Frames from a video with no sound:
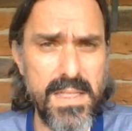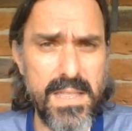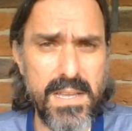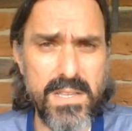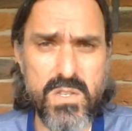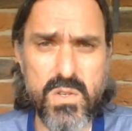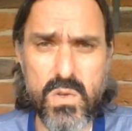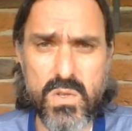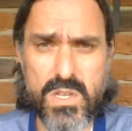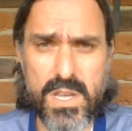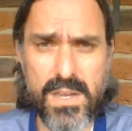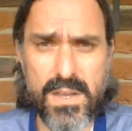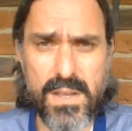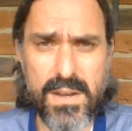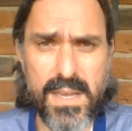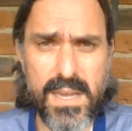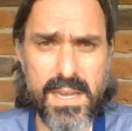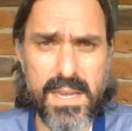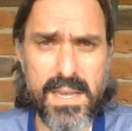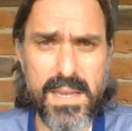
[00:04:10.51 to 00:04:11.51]
That's also
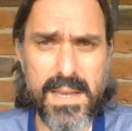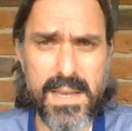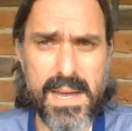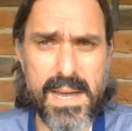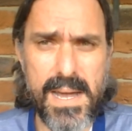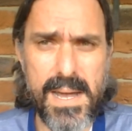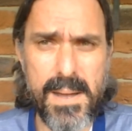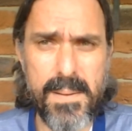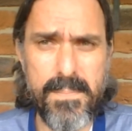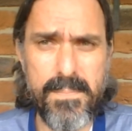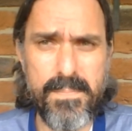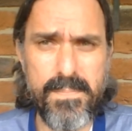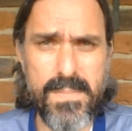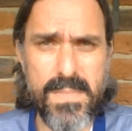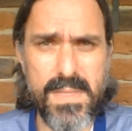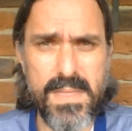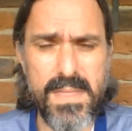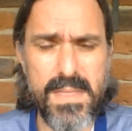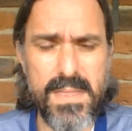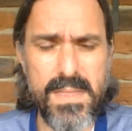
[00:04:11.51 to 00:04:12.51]
unique.
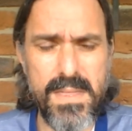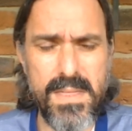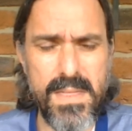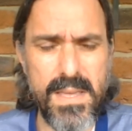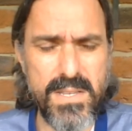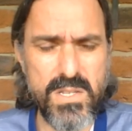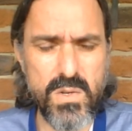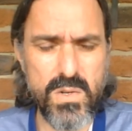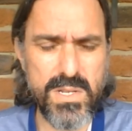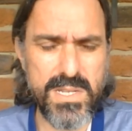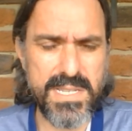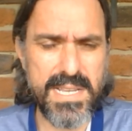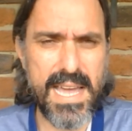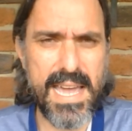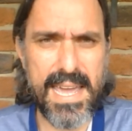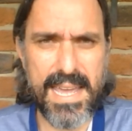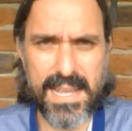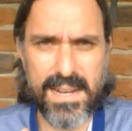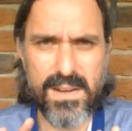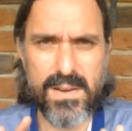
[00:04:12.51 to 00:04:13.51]
They're sort of
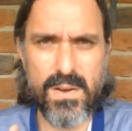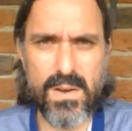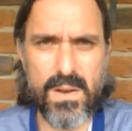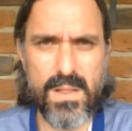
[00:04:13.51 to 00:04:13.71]
saying,